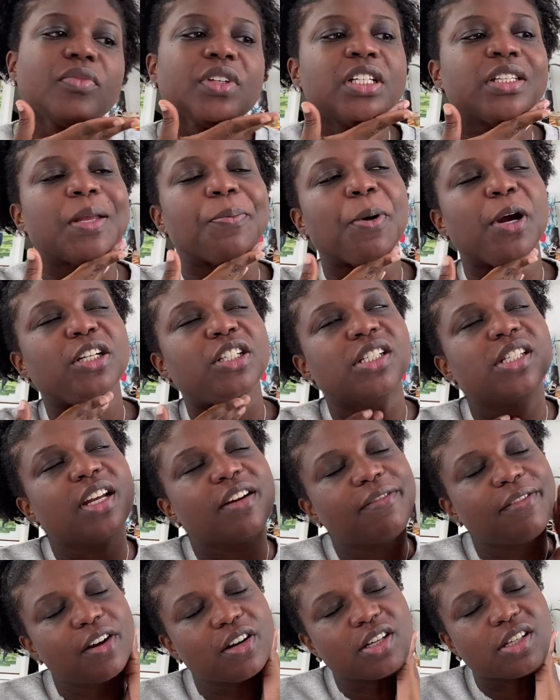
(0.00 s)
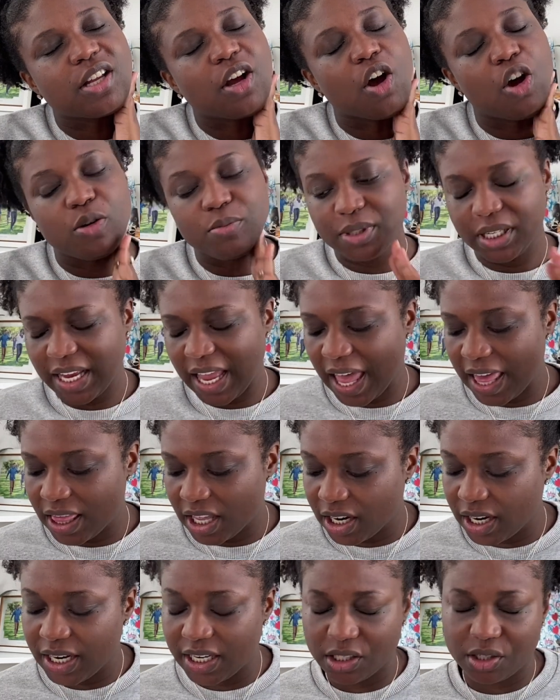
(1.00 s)
they purchased their first home
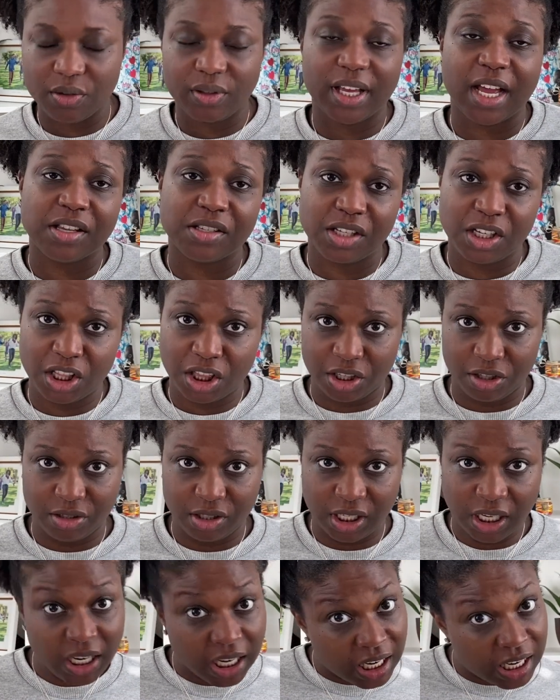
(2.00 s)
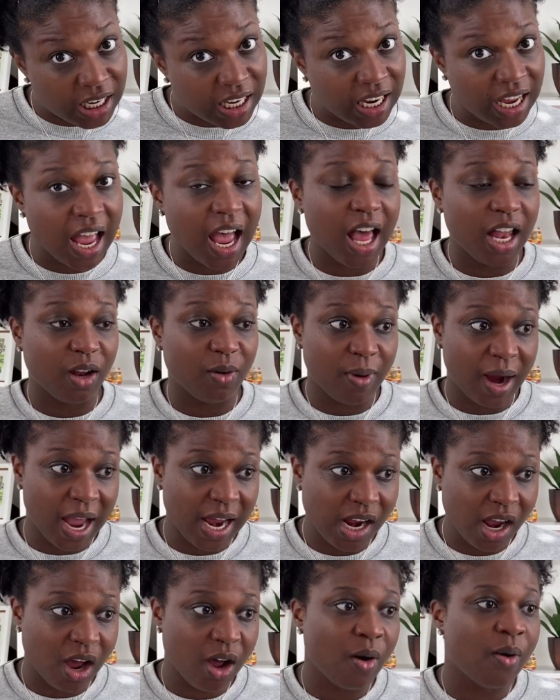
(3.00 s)
together in 2013 in
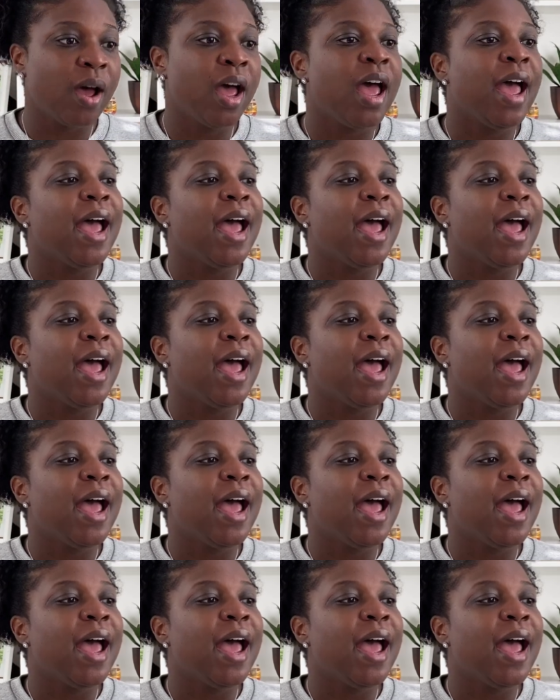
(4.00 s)
Colorado.